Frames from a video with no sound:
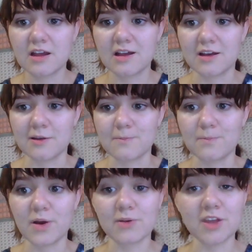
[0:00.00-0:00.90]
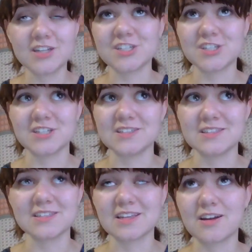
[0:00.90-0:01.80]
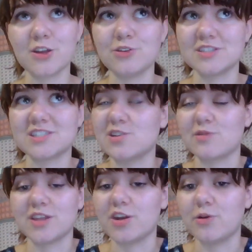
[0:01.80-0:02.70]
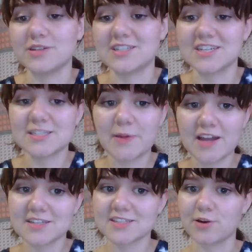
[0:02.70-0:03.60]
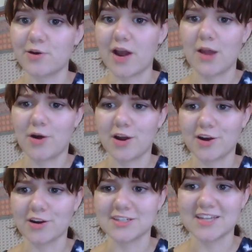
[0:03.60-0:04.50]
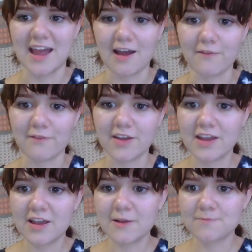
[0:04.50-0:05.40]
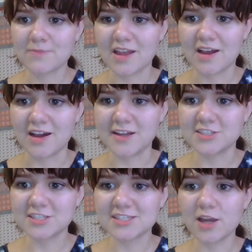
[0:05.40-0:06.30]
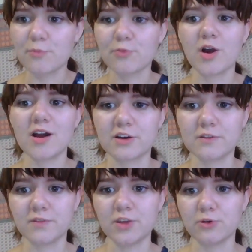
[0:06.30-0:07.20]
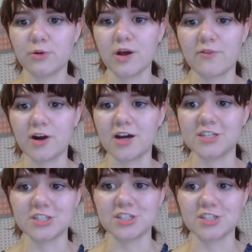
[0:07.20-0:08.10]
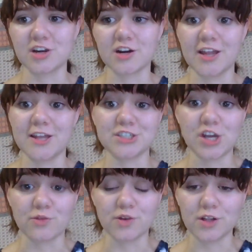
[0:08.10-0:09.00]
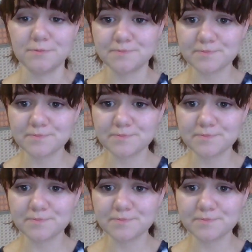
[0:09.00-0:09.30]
But with auditions, you just don't really know what to expect, so I want her to have just a broader view of what auditions are in general.